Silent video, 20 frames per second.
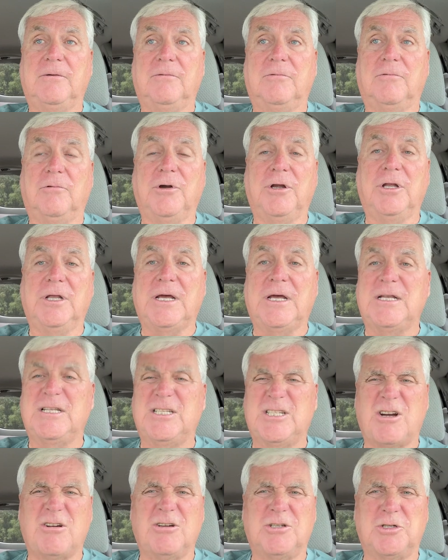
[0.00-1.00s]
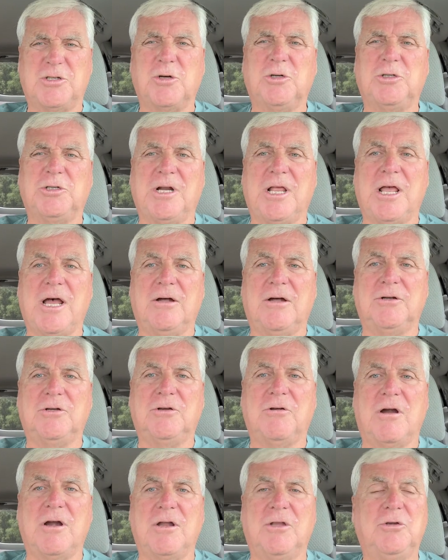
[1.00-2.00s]
really, I'd start searching out and
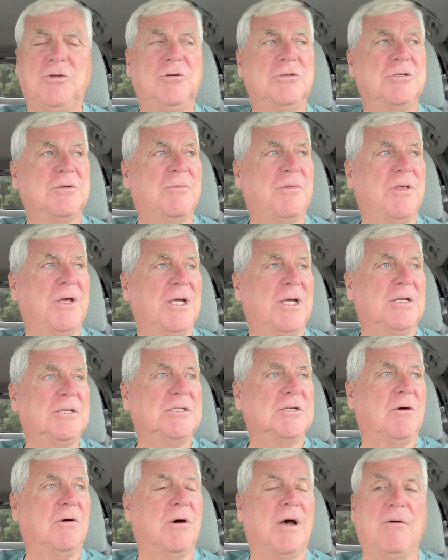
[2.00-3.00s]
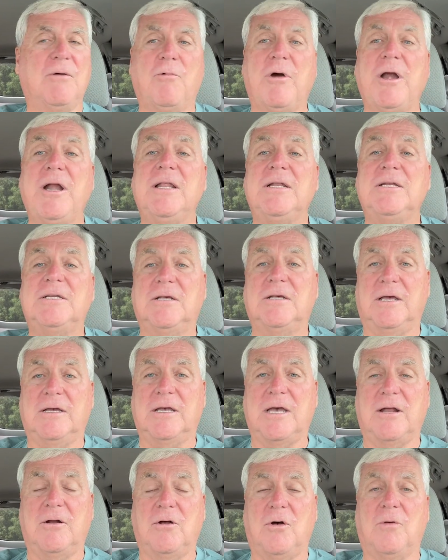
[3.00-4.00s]
trying to do some things. So I waited until I
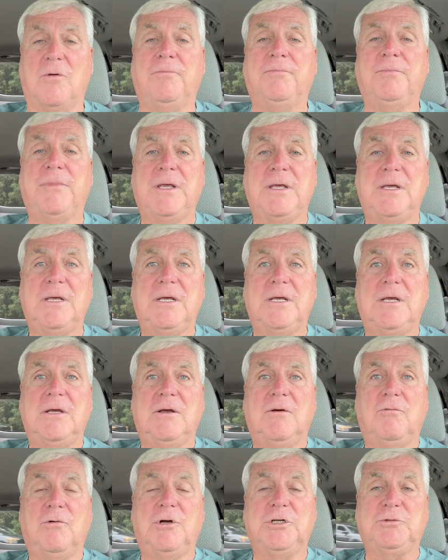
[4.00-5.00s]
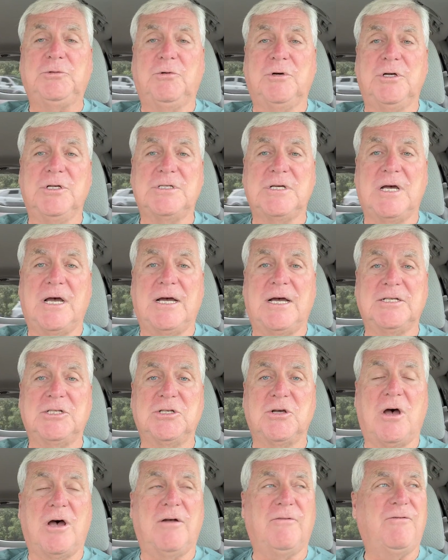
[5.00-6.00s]
got home, which was, I
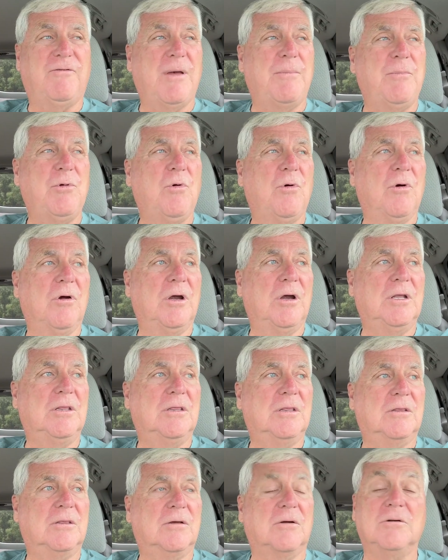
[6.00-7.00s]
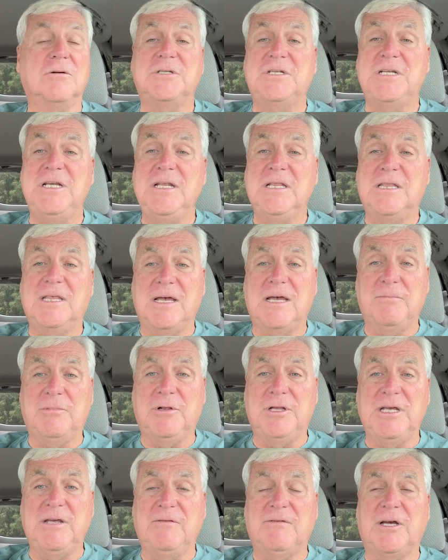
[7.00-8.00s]
saw it February 13th, I
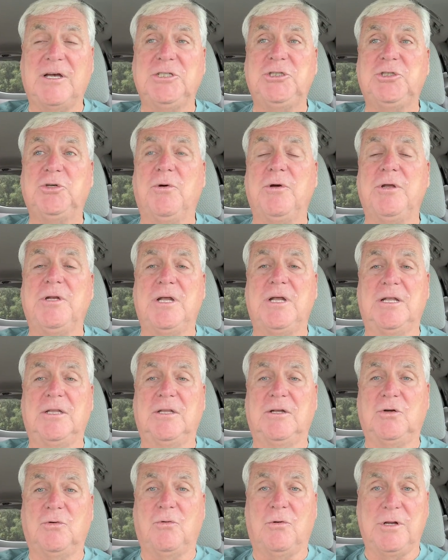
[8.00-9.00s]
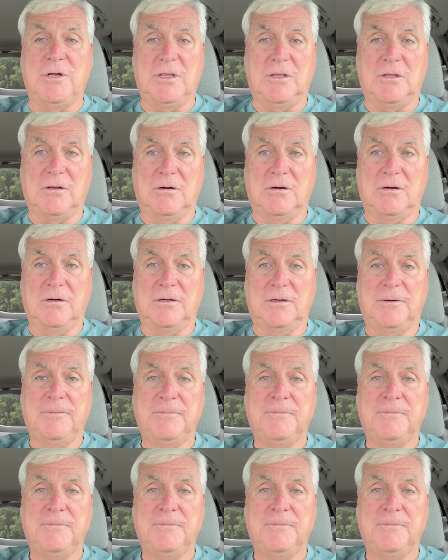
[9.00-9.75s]
believe. I joined on the 23rd.